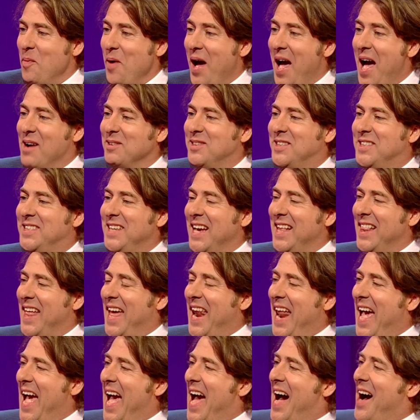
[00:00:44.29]
Wow, check that
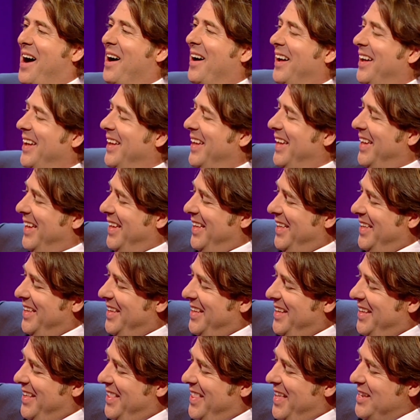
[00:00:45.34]
out.
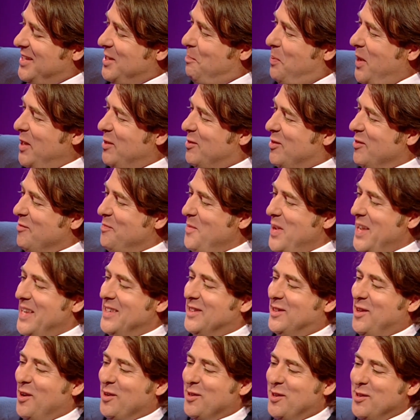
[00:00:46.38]
That's a picture of me as
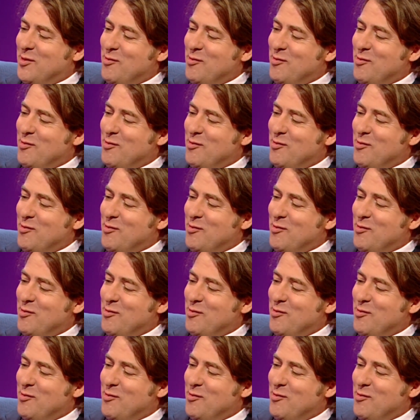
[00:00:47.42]
Doctor